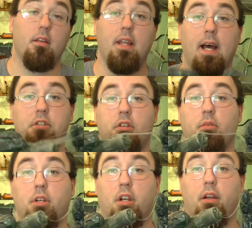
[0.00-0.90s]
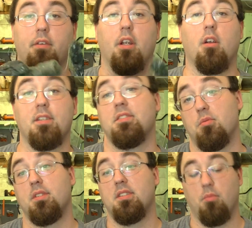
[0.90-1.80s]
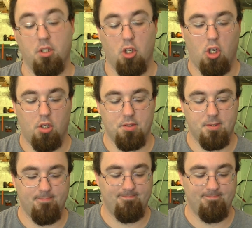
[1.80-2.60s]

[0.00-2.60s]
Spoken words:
Naturally when you're covered in grease is when someone calls.